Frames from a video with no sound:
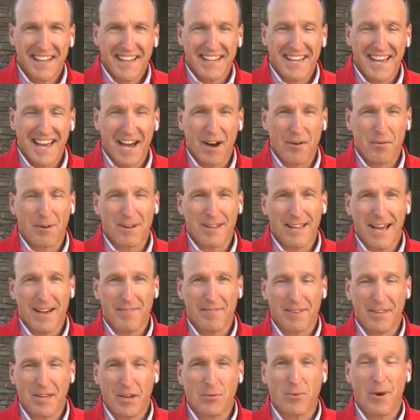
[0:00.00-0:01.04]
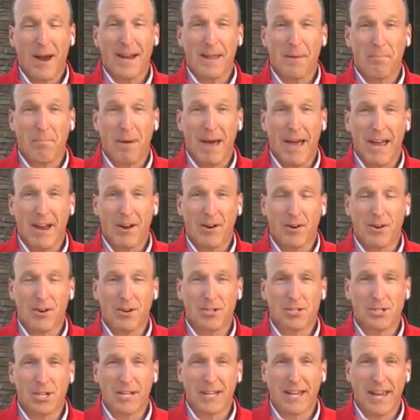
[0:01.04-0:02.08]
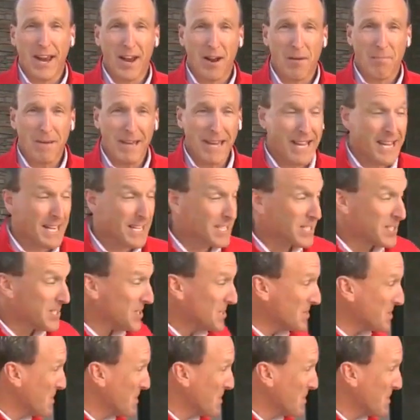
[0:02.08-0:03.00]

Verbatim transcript: Yeah, we're live at the Granite Bay Urgent Care because this